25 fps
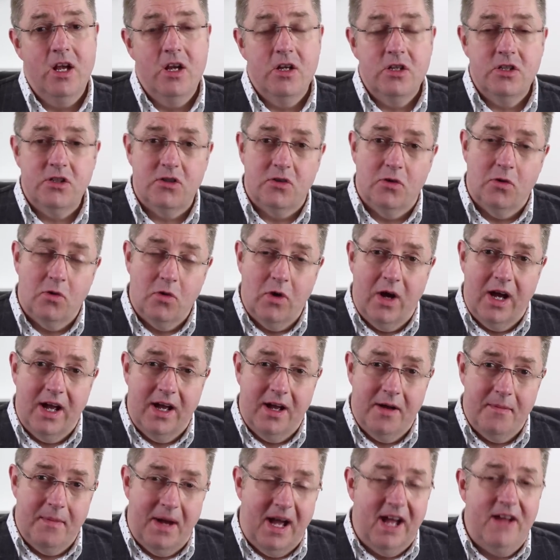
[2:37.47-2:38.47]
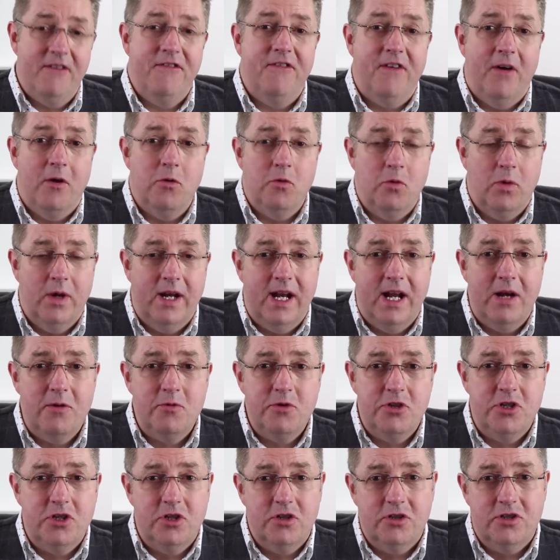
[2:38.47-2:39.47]
So I found when I
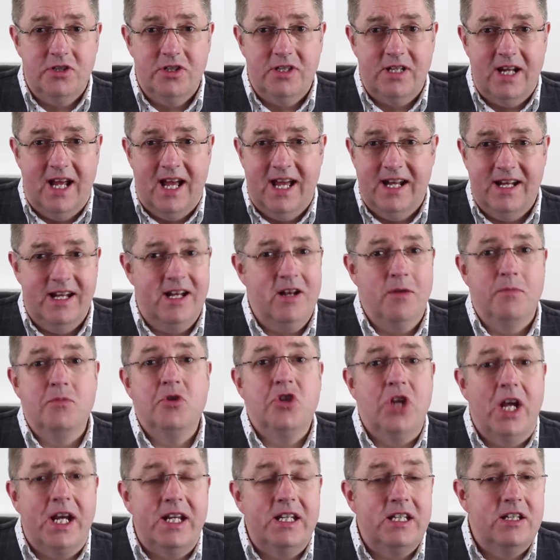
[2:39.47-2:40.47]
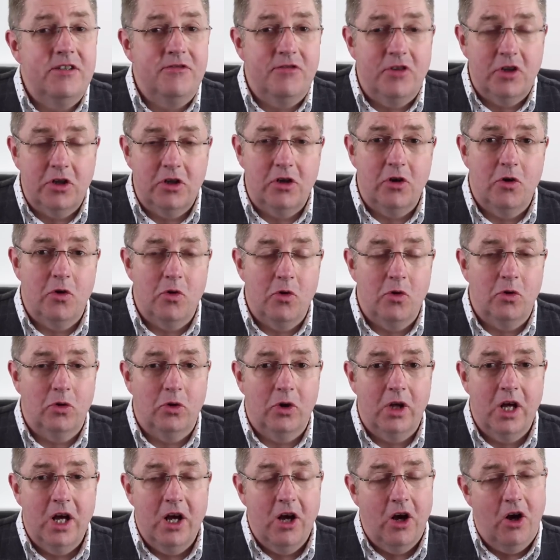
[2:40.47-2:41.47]
was just had an objective, a
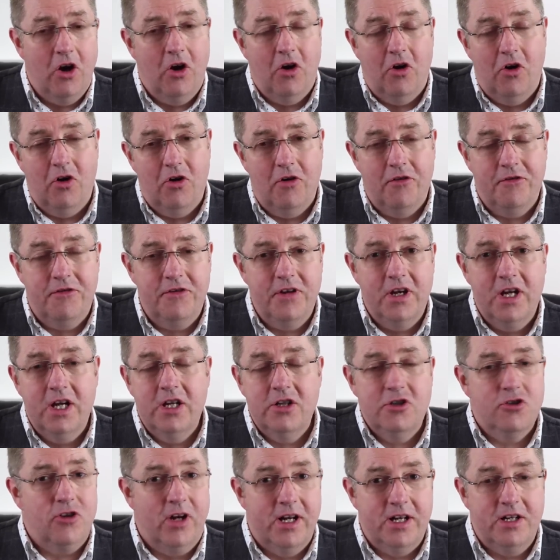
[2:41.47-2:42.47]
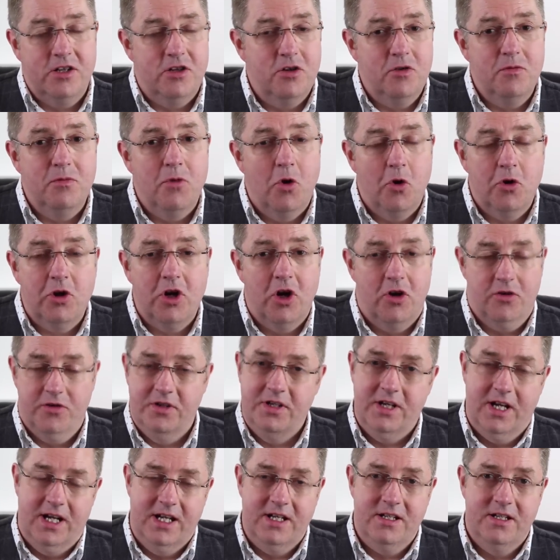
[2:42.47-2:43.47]
goal of trying to do more
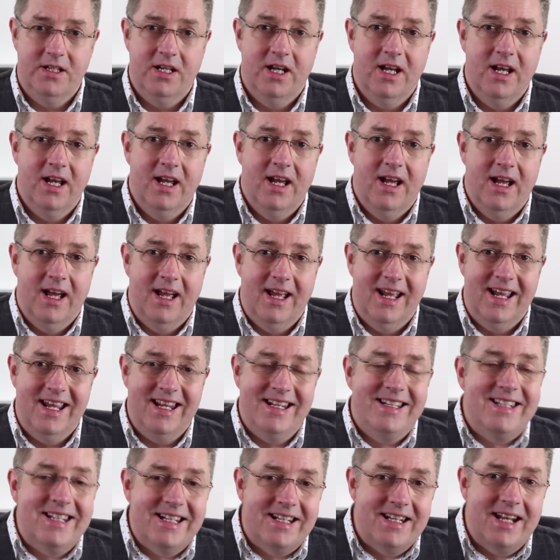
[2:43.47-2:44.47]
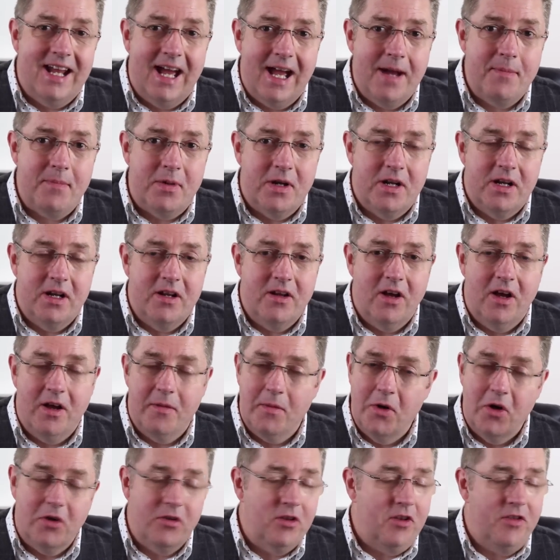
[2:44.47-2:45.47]
content, it didn't happen.
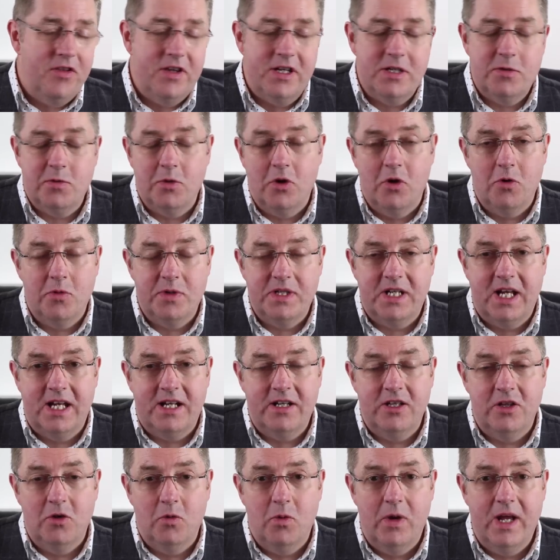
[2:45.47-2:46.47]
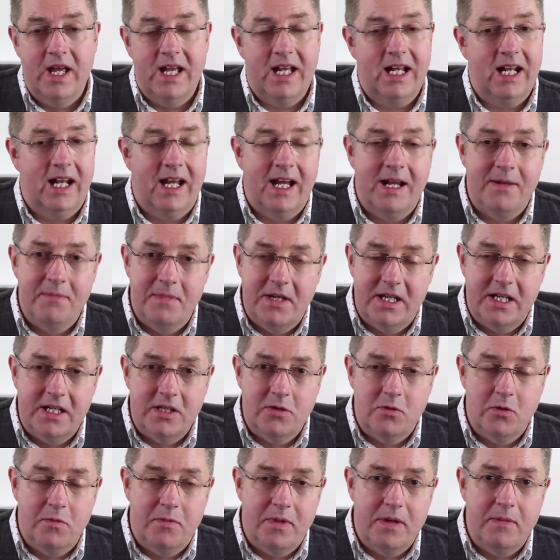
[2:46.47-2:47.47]
Other things would always get in the way. Client
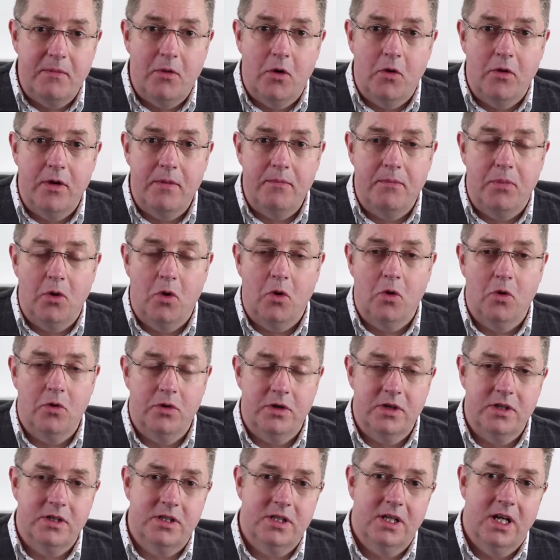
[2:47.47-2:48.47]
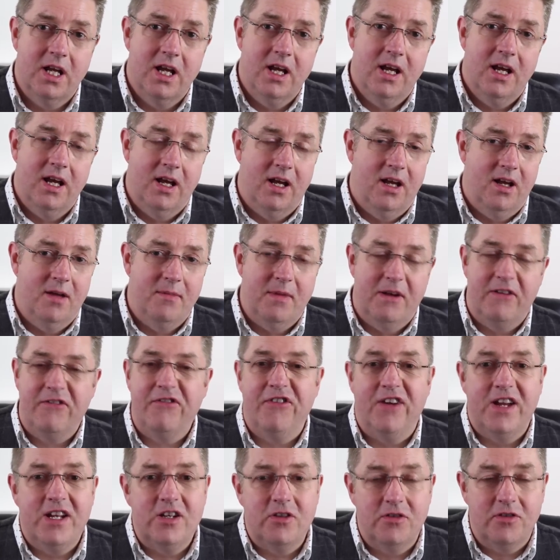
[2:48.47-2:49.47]
meetings would be more important. I'd
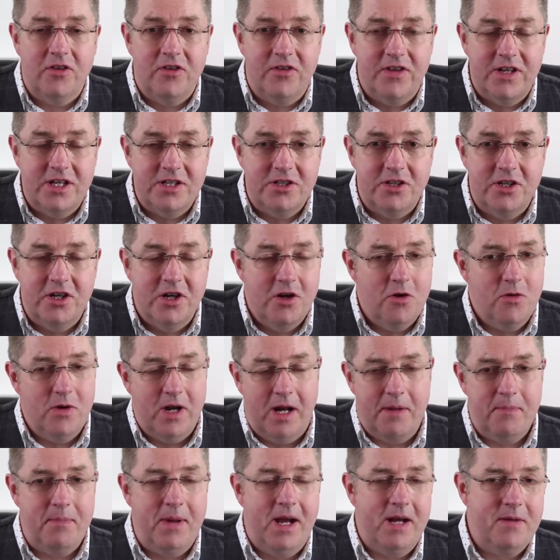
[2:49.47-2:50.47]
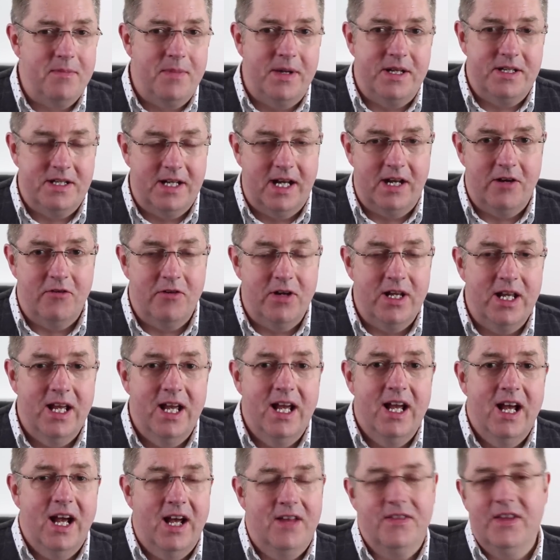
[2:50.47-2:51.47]
find other things to do and I'd pack my diary,
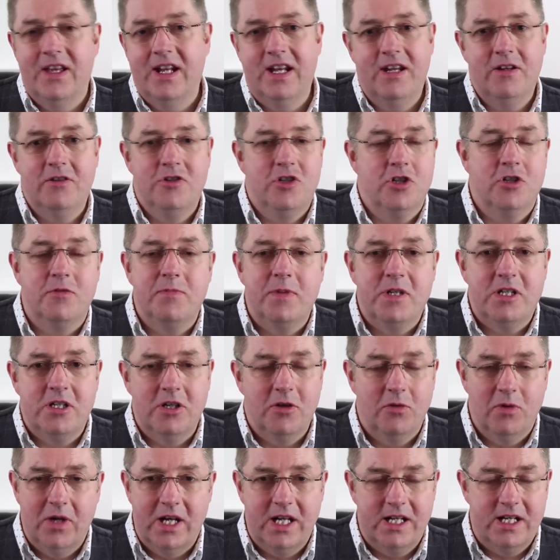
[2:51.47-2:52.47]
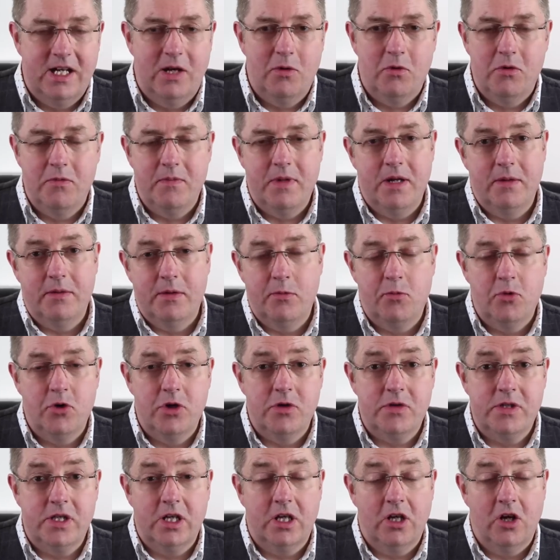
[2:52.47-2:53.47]
and then it'd just be too late and I wouldn't be able to
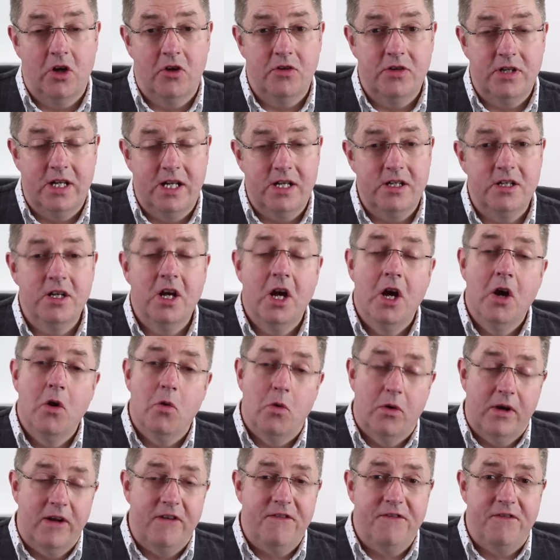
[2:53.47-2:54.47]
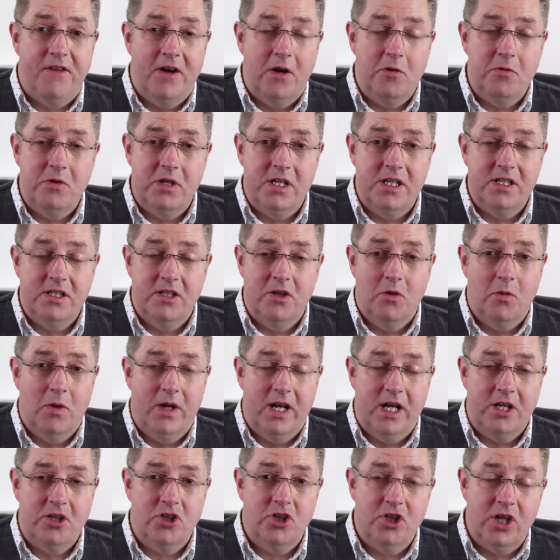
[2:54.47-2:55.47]
produce the content. What I found is that
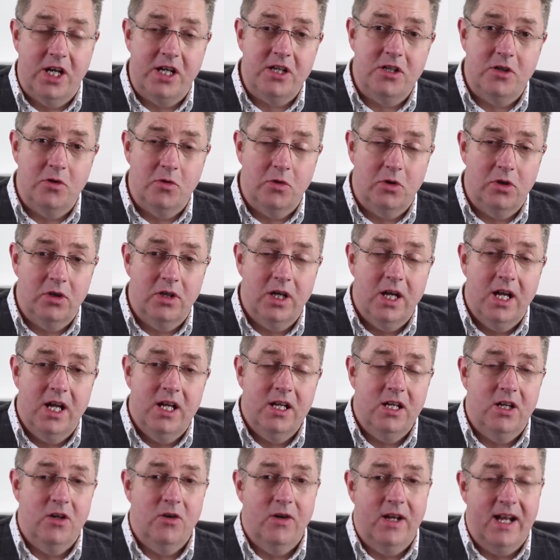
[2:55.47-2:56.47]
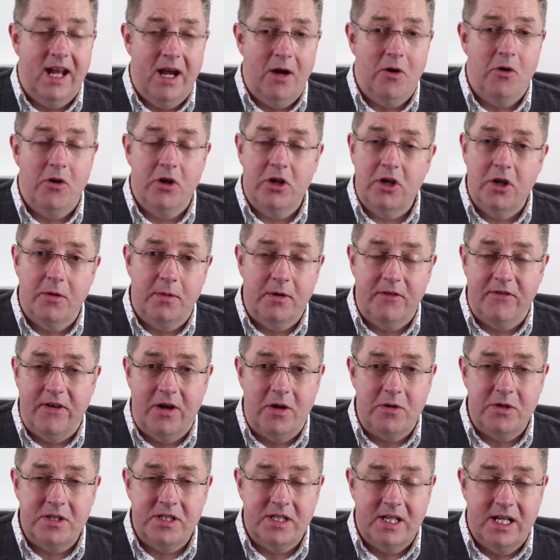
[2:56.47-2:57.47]
when I schedule, an hour, a couple of
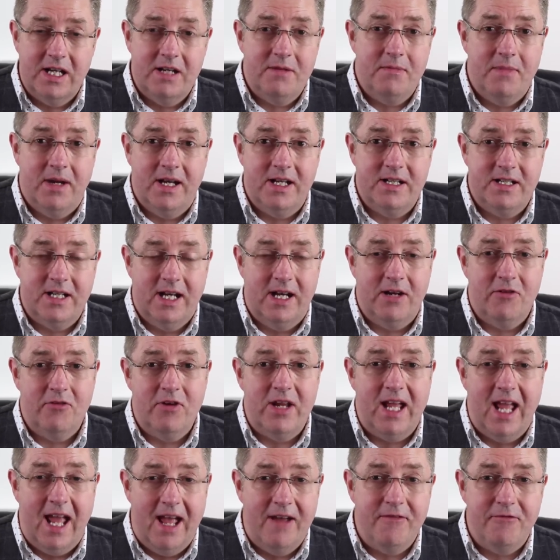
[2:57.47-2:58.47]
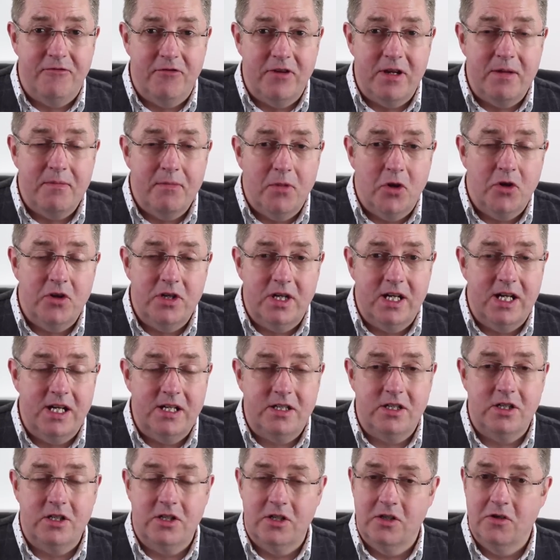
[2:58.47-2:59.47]
hours in my diary every Monday
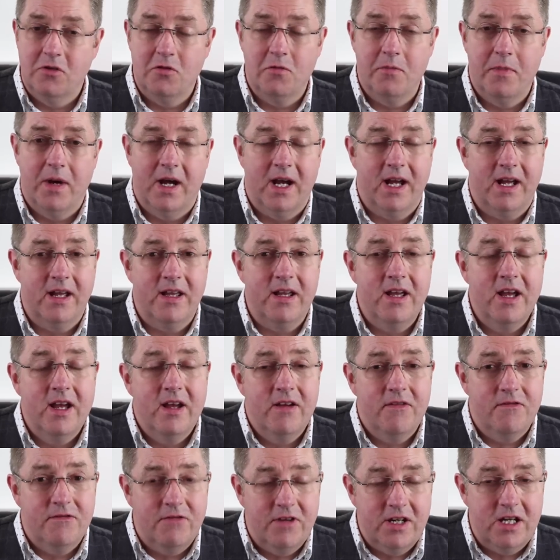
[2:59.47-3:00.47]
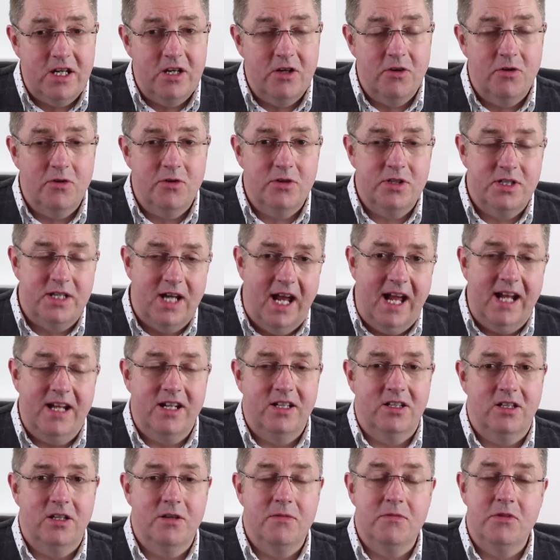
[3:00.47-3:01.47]
to do my videos, to
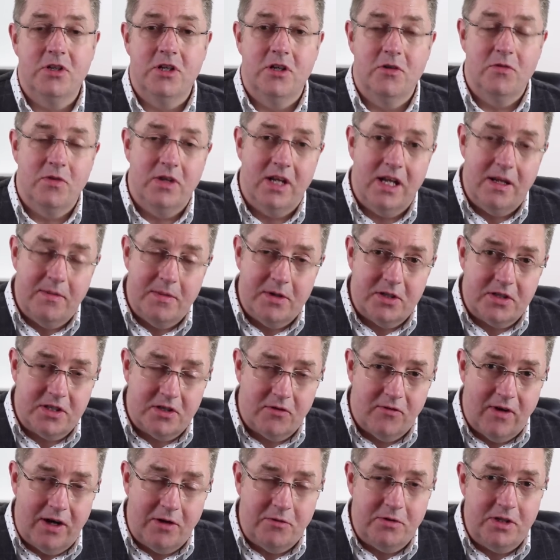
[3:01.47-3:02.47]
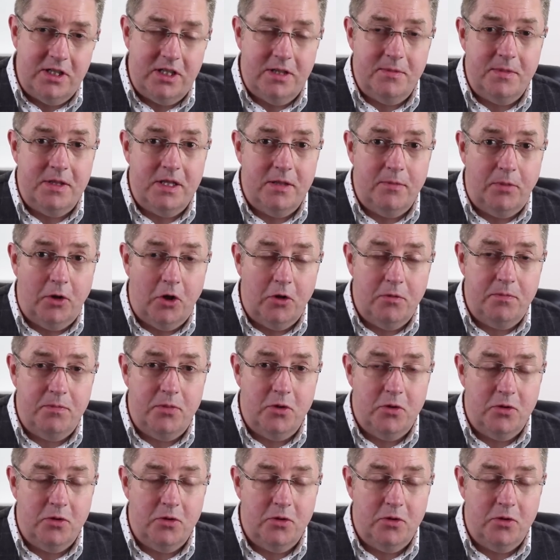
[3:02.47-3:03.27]
edit them, to do the email surrounding them and the blog